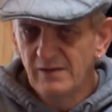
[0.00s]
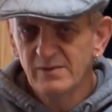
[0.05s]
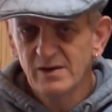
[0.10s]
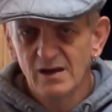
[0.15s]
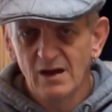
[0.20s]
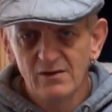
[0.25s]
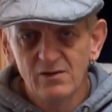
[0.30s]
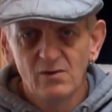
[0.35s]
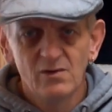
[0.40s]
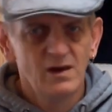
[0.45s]

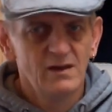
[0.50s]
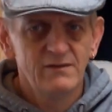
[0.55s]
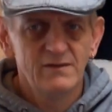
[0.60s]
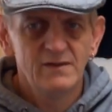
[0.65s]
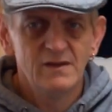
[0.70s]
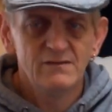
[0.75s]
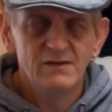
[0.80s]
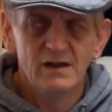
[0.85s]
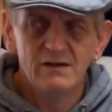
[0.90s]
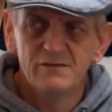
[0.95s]
because I don't live in
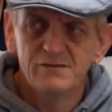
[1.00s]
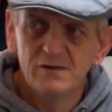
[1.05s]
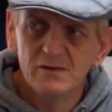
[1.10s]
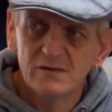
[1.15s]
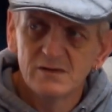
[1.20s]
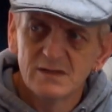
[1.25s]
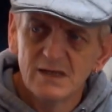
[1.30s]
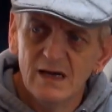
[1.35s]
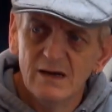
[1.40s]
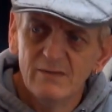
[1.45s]
the van
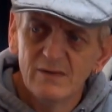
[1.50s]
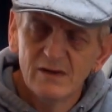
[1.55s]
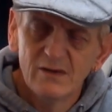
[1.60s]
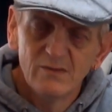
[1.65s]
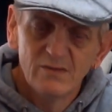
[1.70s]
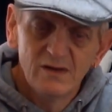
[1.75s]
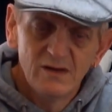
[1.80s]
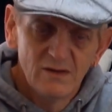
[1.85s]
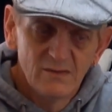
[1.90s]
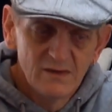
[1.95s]
full time.
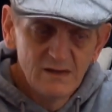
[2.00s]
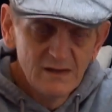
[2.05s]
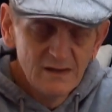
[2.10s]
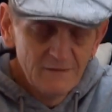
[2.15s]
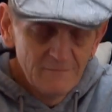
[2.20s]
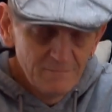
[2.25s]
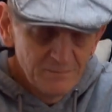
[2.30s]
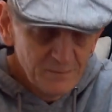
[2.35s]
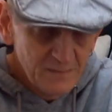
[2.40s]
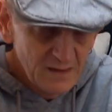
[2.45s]
You know,
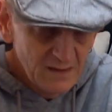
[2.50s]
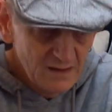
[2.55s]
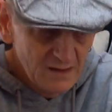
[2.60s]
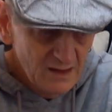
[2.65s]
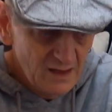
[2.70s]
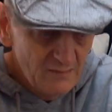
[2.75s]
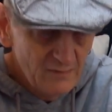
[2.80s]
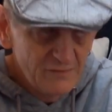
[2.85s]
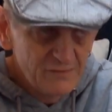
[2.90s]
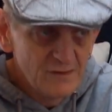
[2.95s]

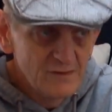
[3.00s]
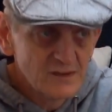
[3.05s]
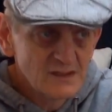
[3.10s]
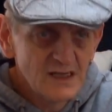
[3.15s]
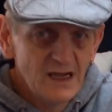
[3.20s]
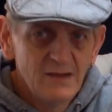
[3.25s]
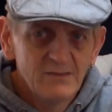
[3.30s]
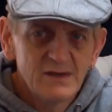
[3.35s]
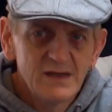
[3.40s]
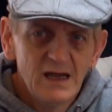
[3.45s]
I'm a
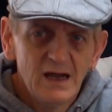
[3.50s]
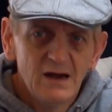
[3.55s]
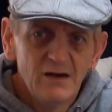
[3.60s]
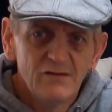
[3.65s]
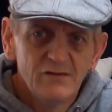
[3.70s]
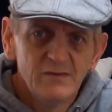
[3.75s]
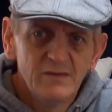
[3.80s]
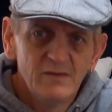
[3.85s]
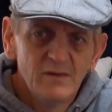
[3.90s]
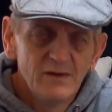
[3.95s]
full-time carer
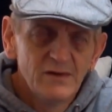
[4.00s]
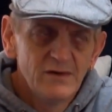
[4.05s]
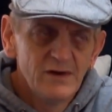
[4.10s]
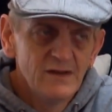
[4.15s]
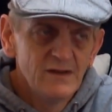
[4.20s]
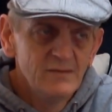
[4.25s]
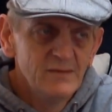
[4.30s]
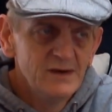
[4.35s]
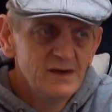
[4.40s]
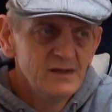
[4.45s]
for my mother
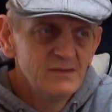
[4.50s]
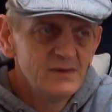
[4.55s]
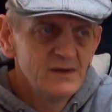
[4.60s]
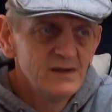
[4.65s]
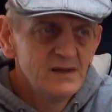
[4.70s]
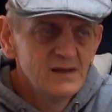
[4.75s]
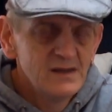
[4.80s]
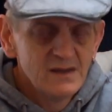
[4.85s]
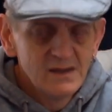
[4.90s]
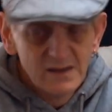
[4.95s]
at the minute,
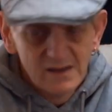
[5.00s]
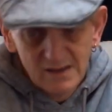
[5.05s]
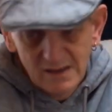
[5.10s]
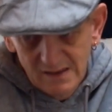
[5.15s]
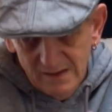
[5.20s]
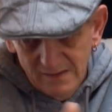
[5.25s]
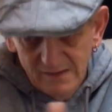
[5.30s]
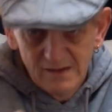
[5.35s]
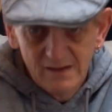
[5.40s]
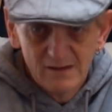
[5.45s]
but
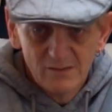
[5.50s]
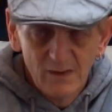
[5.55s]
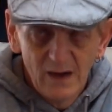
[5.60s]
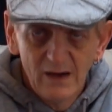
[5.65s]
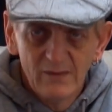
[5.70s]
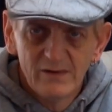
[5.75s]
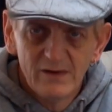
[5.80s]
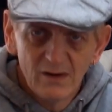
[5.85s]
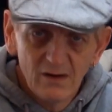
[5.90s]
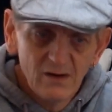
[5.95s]
this is
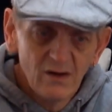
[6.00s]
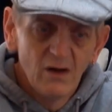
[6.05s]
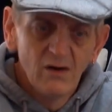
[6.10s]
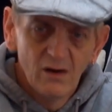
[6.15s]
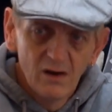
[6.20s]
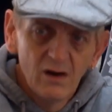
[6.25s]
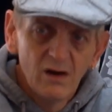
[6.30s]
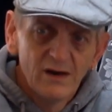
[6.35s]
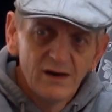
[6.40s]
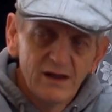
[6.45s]
why we're not on
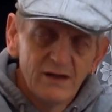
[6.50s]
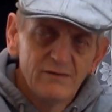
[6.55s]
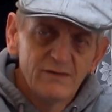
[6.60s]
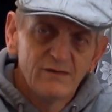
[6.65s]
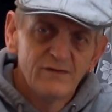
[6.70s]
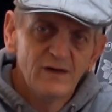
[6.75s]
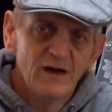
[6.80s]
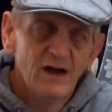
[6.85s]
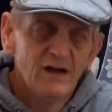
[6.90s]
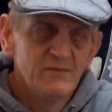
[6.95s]
holiday every
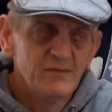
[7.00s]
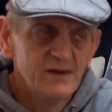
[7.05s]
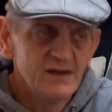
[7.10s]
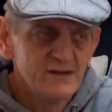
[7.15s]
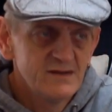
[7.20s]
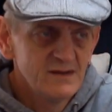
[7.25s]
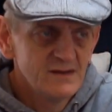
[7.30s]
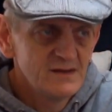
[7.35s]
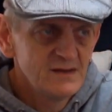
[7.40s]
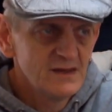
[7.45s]
5
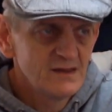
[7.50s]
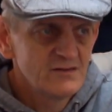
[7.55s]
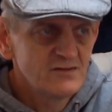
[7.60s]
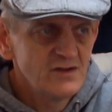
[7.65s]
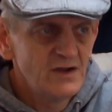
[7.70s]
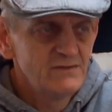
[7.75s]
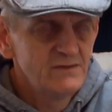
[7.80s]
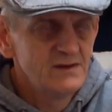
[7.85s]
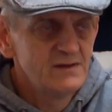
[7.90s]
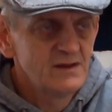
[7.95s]
minutes and you see us
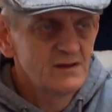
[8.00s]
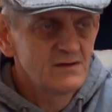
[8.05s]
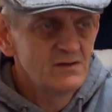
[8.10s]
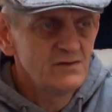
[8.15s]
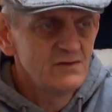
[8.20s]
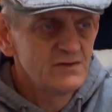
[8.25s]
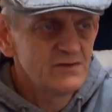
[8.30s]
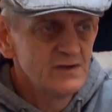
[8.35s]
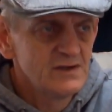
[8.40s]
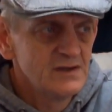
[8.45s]
travelling the
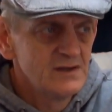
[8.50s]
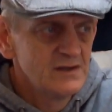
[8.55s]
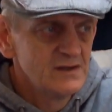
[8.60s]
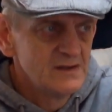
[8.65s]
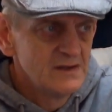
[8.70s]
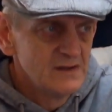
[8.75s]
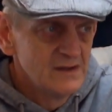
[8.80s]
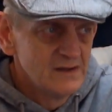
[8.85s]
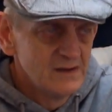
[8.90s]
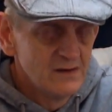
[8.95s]
country.
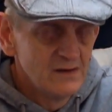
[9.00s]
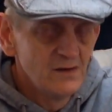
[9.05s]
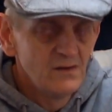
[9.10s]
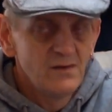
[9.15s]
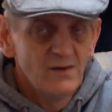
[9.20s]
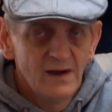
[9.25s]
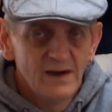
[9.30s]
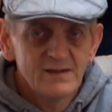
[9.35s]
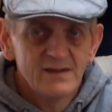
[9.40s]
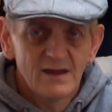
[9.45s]

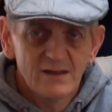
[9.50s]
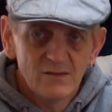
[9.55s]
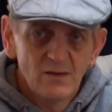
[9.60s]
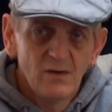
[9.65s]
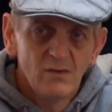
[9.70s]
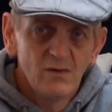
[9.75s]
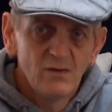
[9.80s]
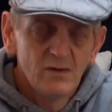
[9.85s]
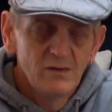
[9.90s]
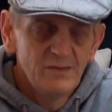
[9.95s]
Otherwise that's
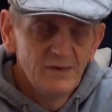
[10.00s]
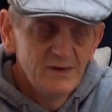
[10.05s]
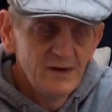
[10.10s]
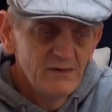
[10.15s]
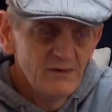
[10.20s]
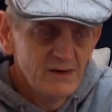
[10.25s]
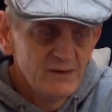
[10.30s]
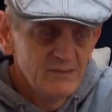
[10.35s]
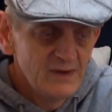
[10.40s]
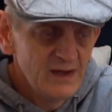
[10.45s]
what we would be
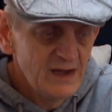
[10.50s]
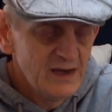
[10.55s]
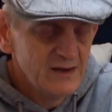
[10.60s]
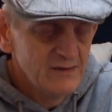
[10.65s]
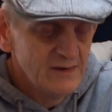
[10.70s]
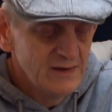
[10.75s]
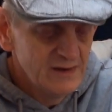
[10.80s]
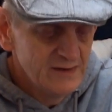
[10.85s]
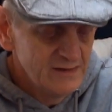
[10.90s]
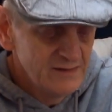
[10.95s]
doing. But
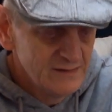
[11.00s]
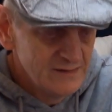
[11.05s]
anyway,